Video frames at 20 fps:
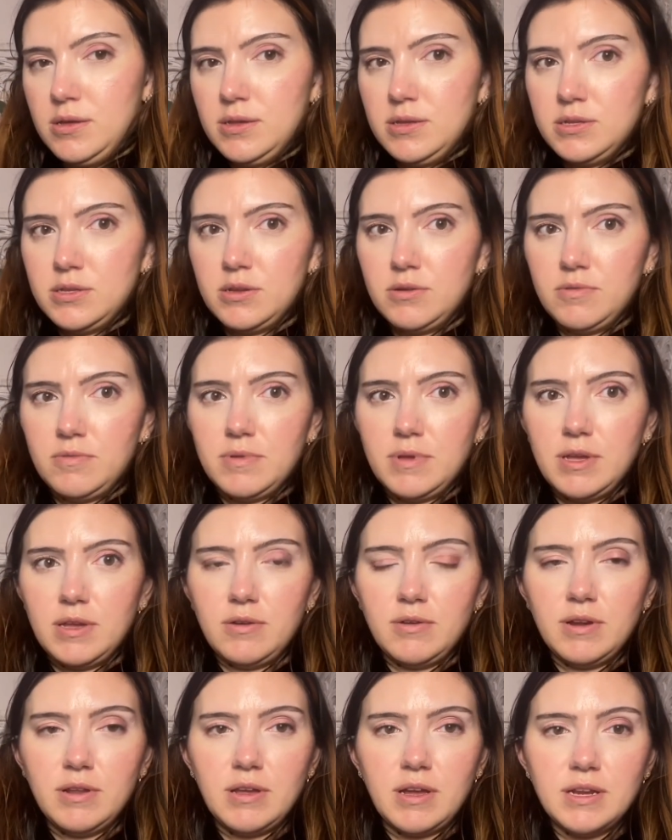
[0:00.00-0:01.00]
So, I
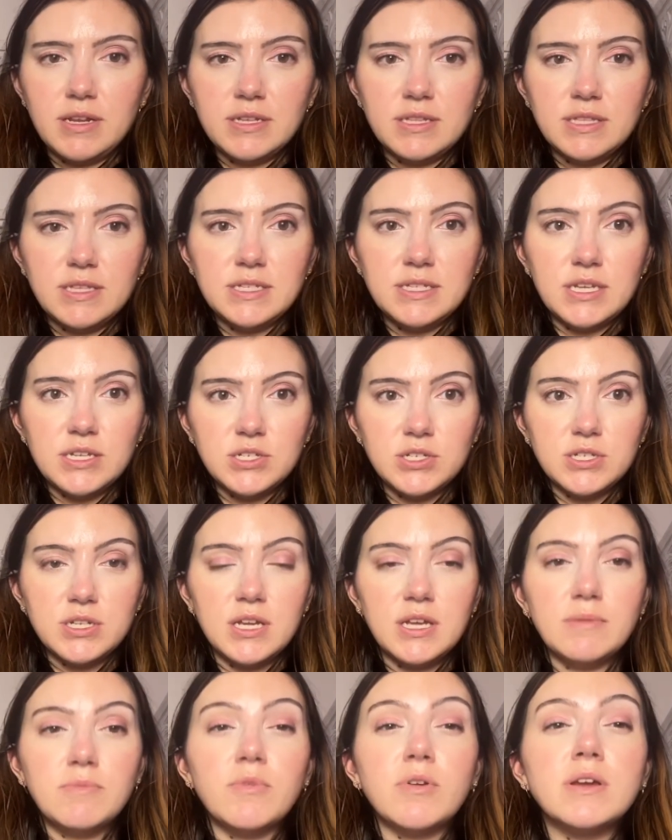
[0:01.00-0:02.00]
already got into this
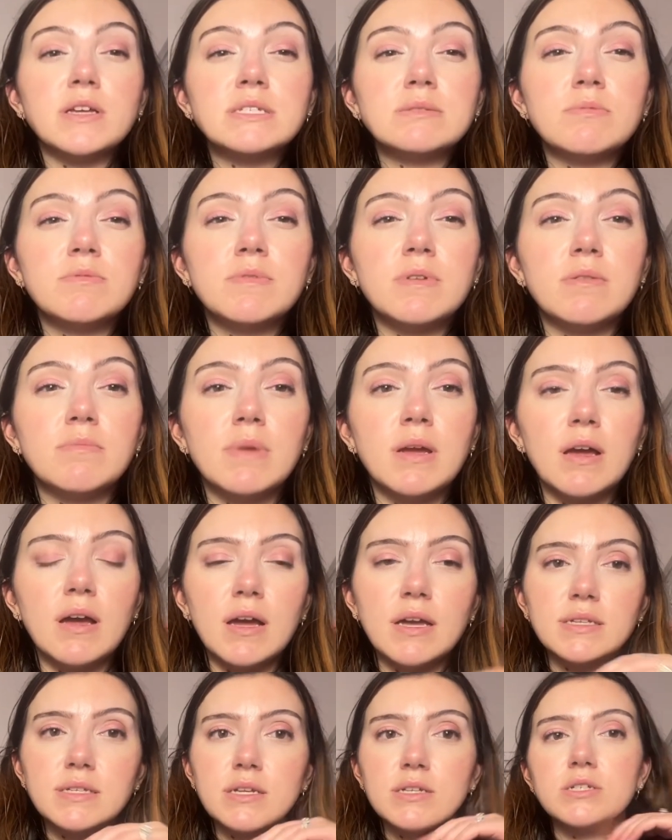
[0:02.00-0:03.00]
yesterday. I'm wearing some of it on my
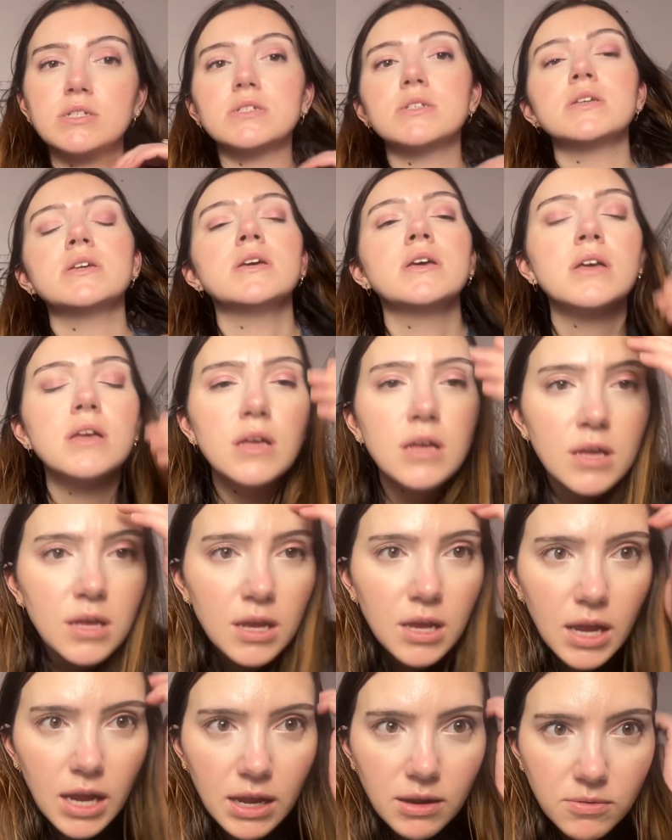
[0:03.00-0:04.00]
eyes, actually.
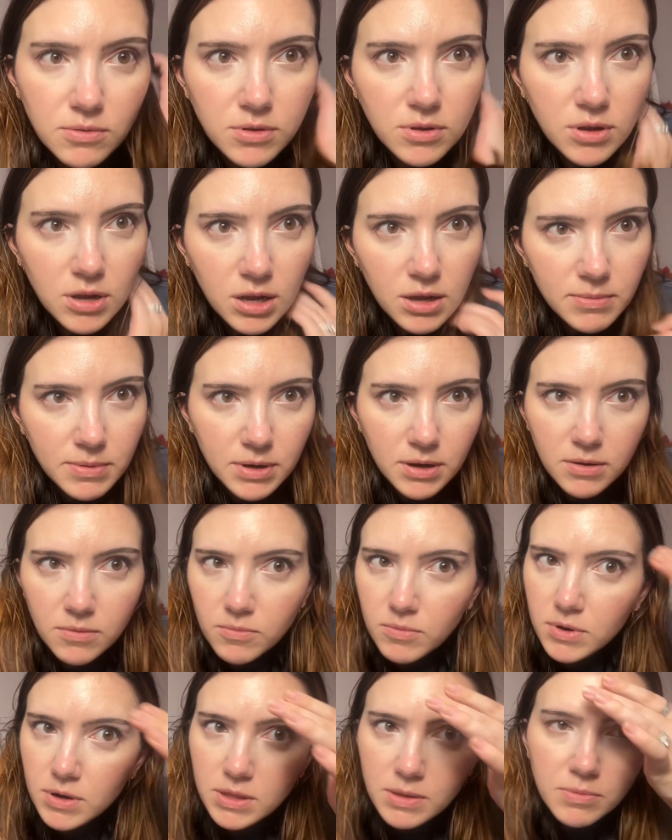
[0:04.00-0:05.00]
I will comment
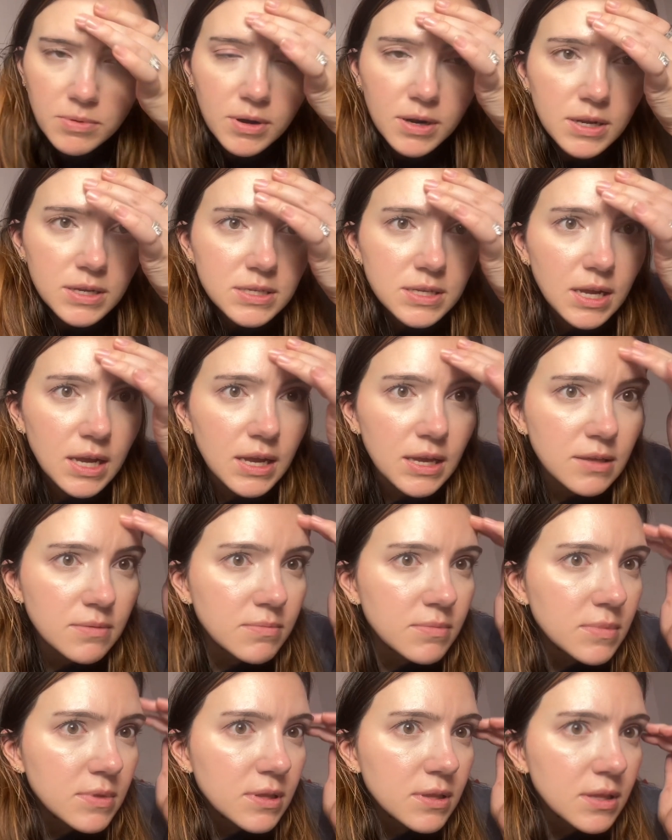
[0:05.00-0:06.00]
on one of the products.
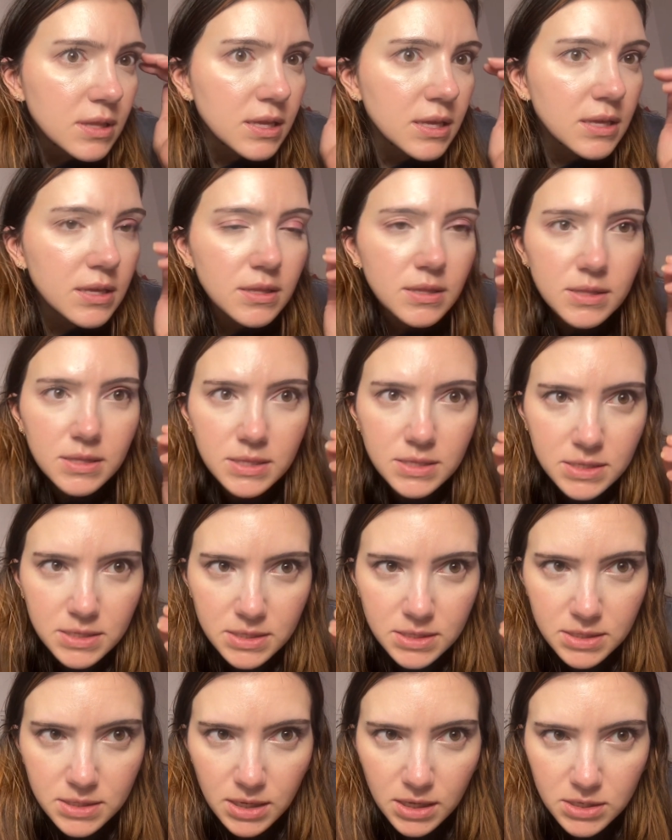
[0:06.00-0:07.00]
I'm like, this
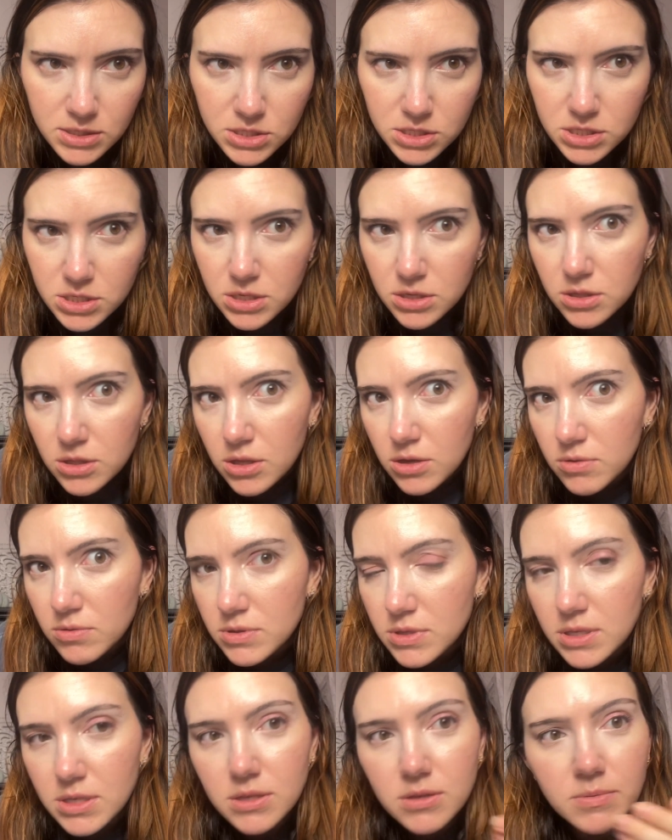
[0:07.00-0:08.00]
is not just glow,
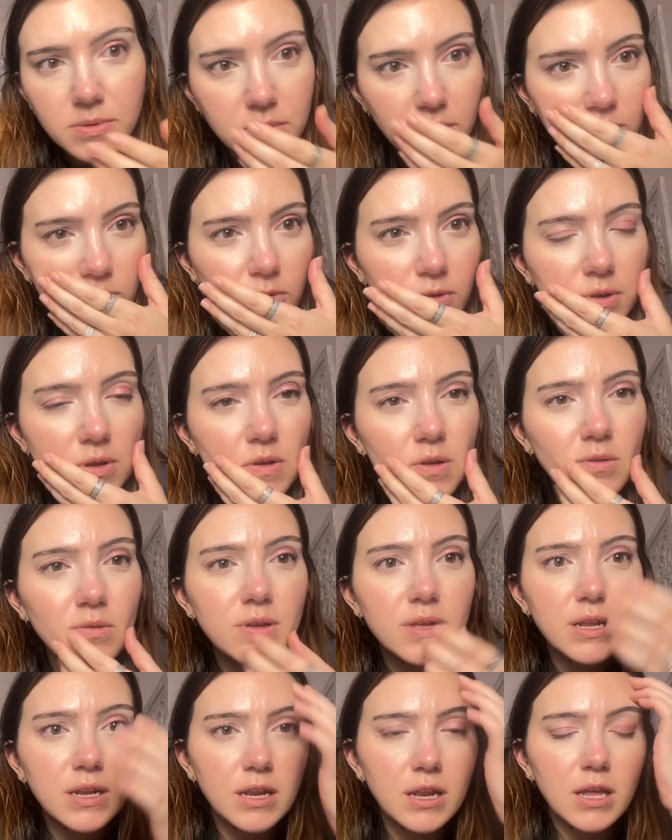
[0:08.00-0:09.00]
it's a little bit of oil,
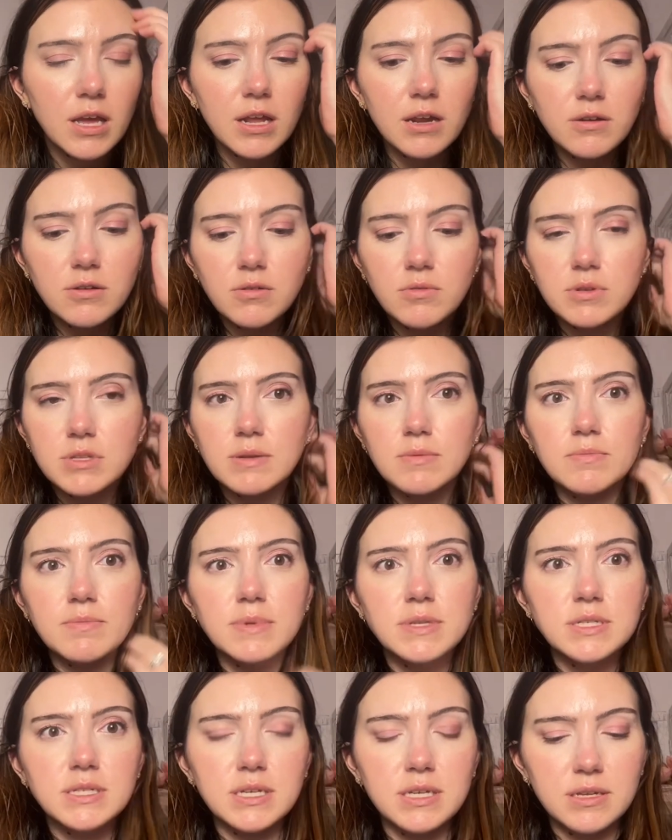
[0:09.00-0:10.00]
and I don't know what's up with
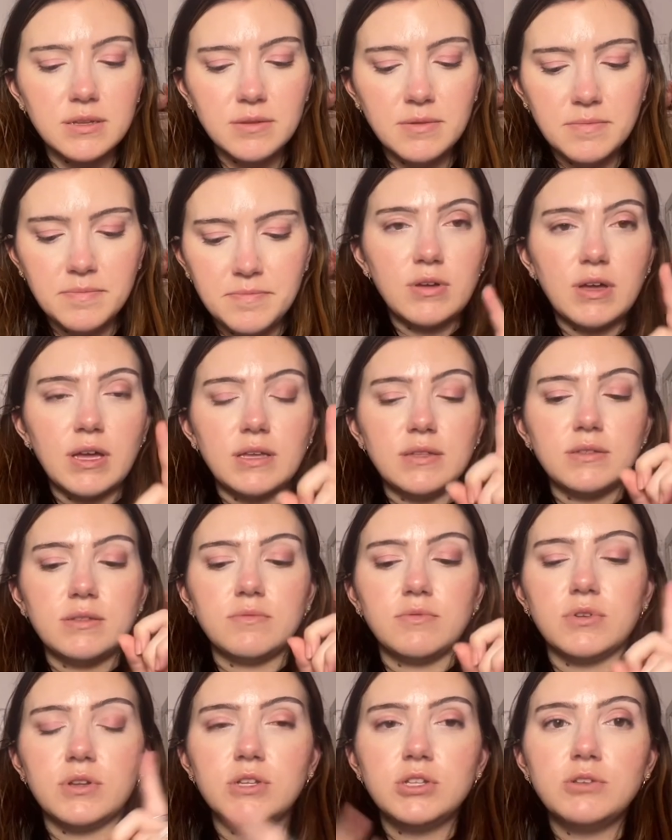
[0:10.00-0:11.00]
my skin. Okay,
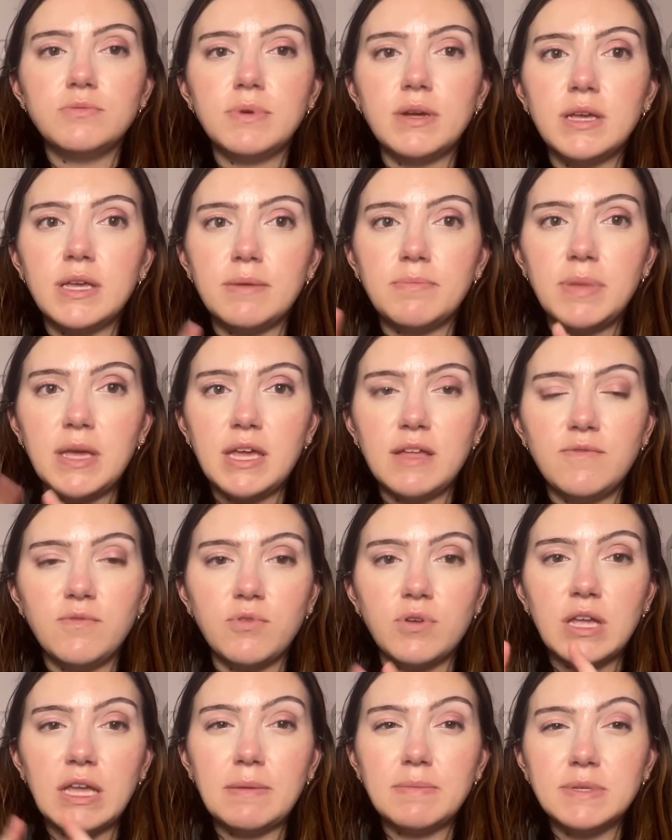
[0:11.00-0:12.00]
we're gonna do my Paid
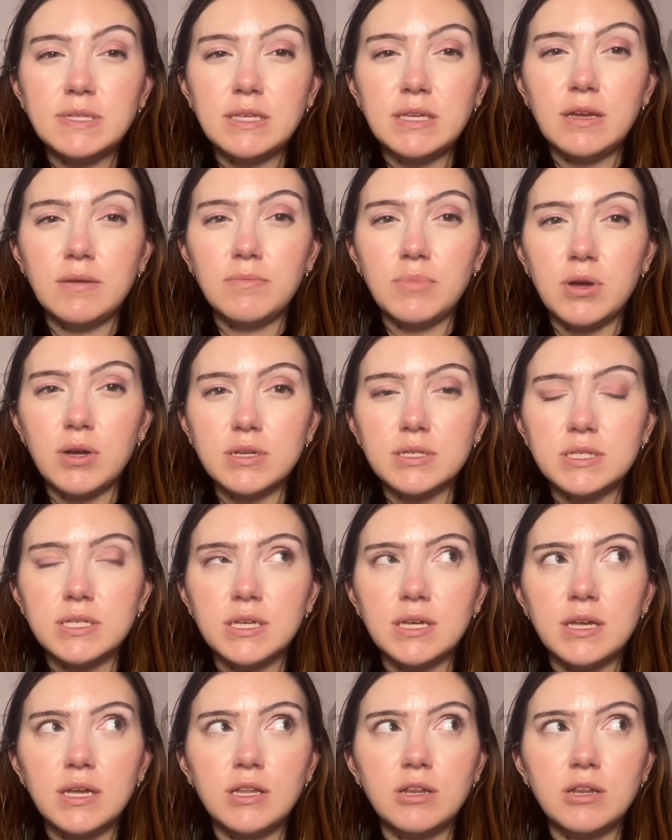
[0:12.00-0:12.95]
For Ipsy unboxing.